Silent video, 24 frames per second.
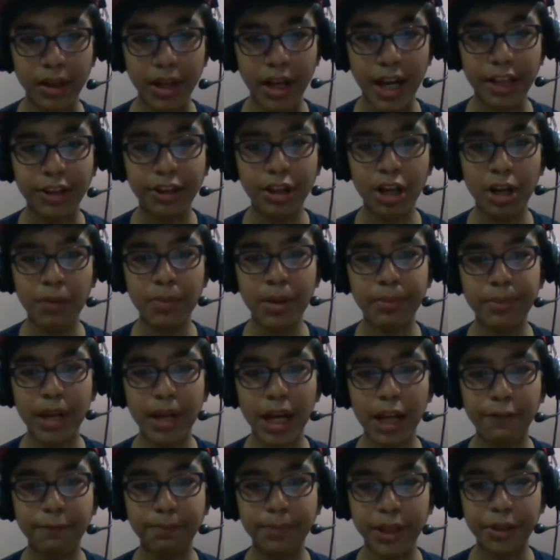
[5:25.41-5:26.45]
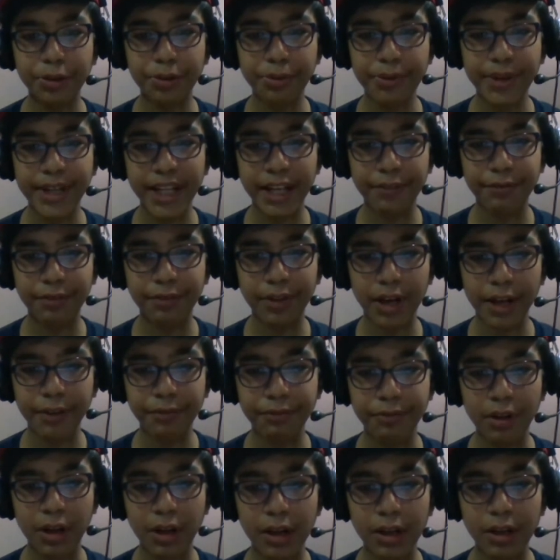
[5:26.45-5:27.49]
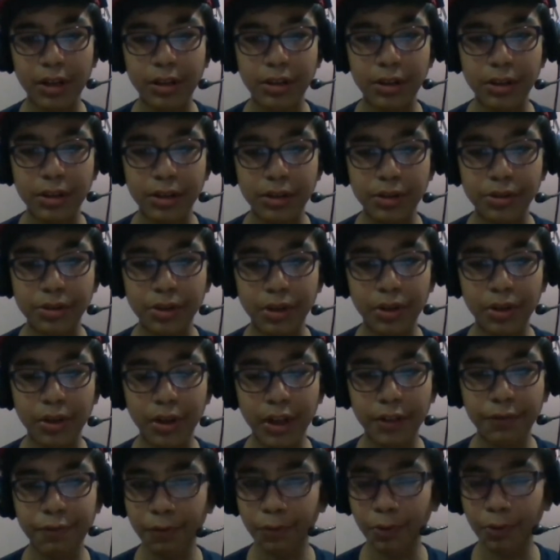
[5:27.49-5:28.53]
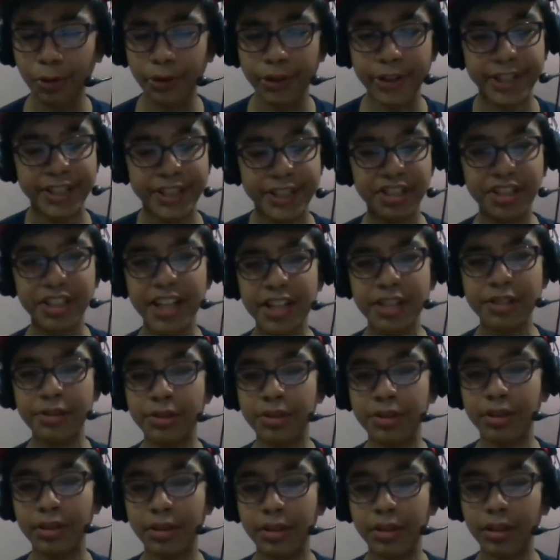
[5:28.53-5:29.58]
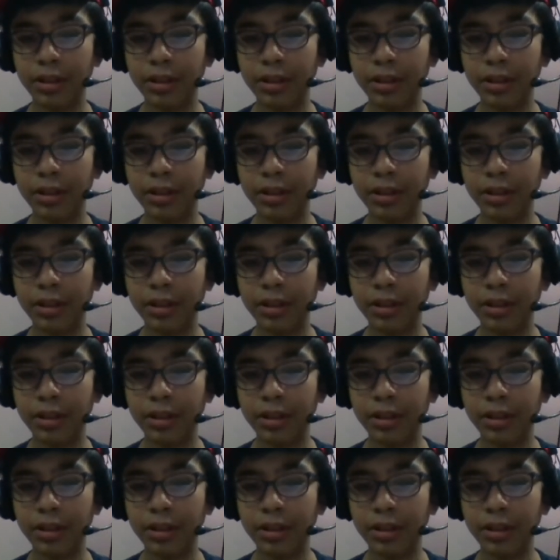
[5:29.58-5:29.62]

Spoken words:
Now maybe I'll play queen a5. So if you want to exchange,